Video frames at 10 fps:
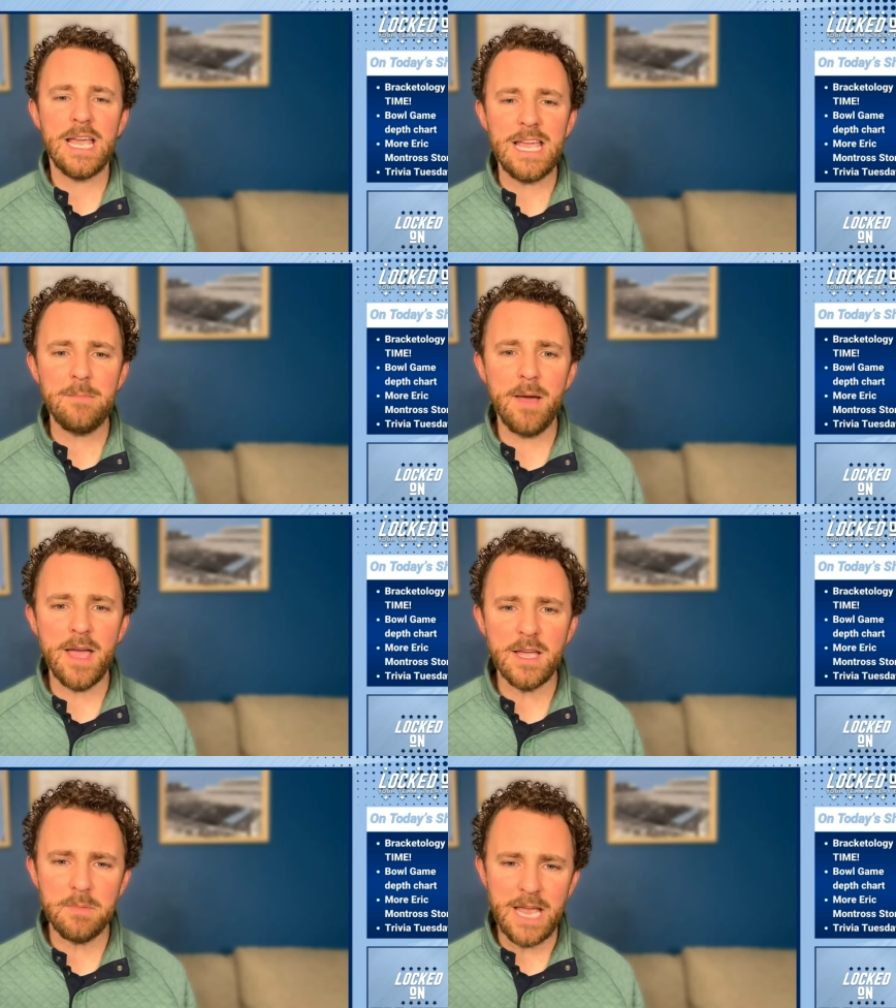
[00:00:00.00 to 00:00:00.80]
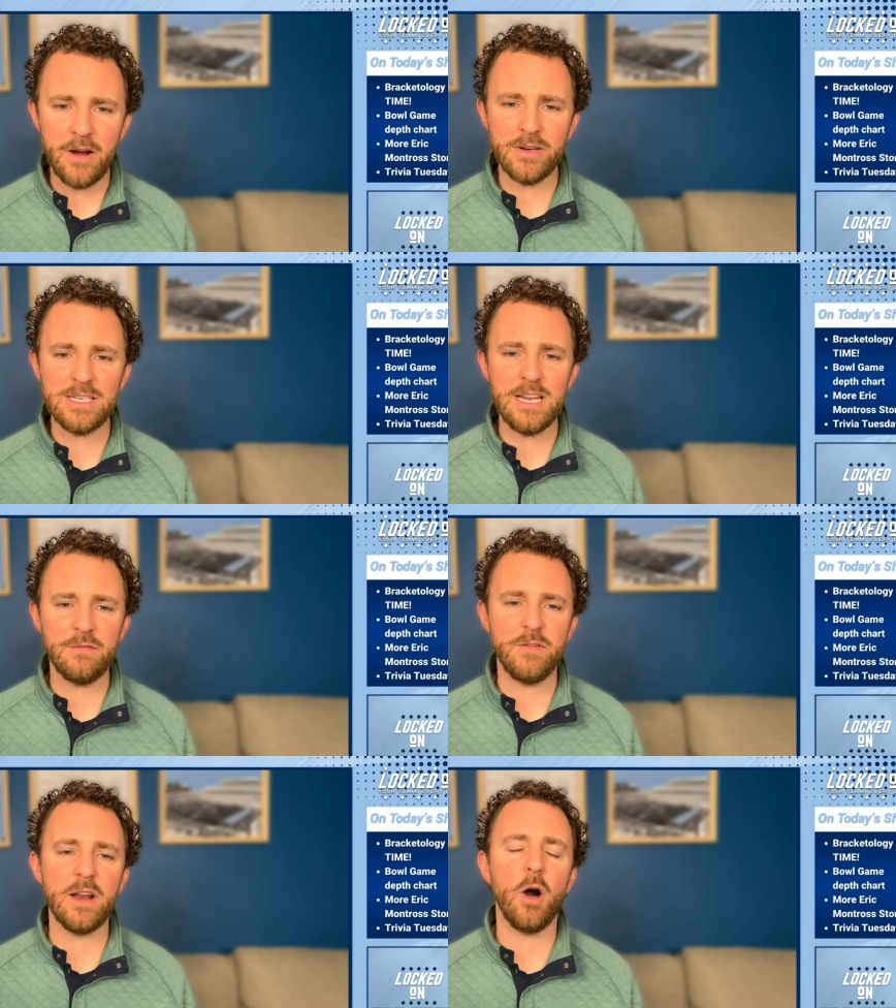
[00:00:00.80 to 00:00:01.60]
eBay Guaranteed
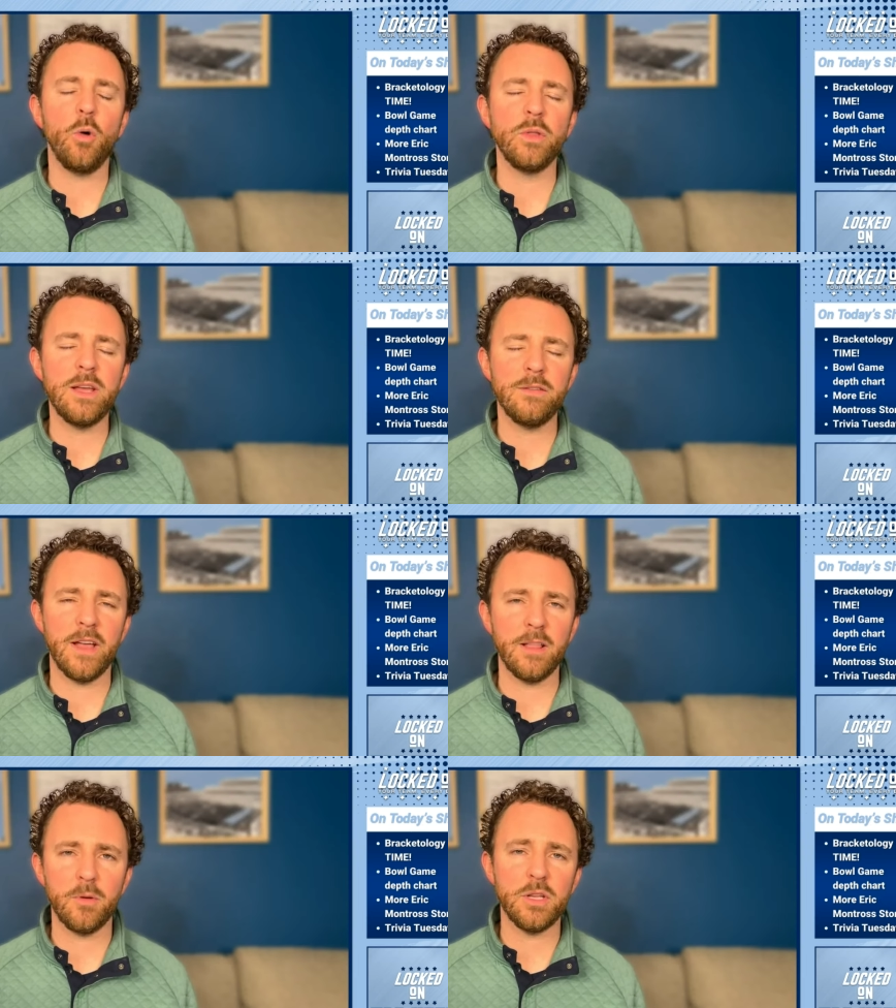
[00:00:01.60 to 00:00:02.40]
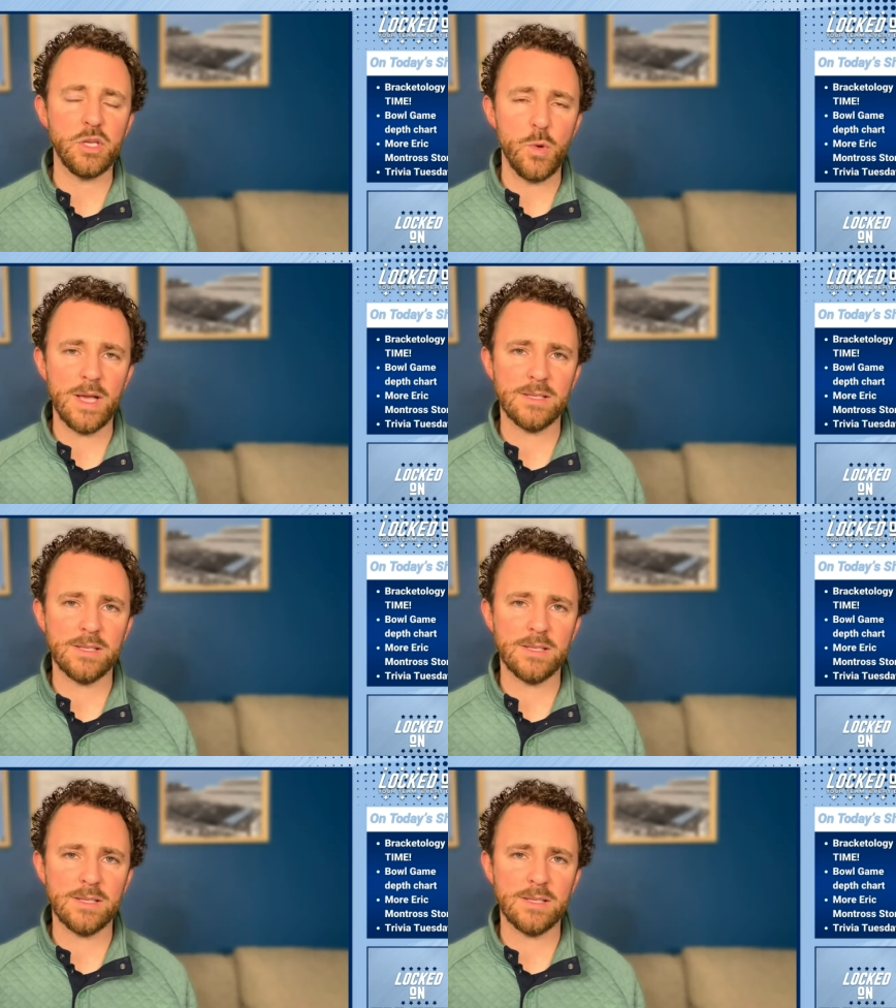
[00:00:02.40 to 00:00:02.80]
Fit only available to U.S.